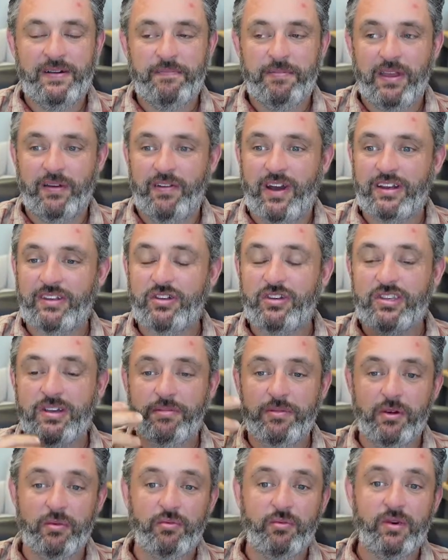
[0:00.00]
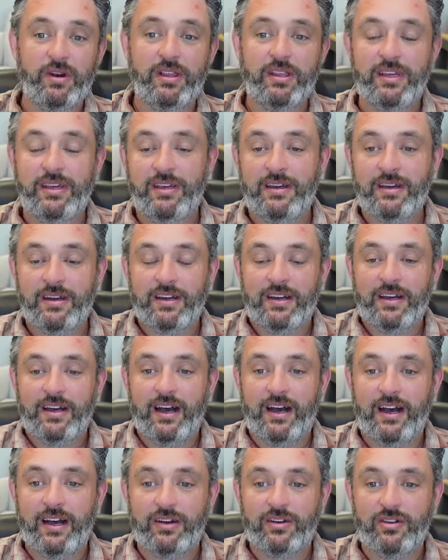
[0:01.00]
If I do something really
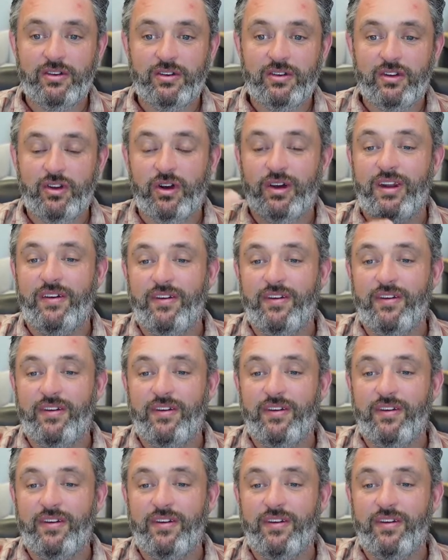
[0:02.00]
uh, good.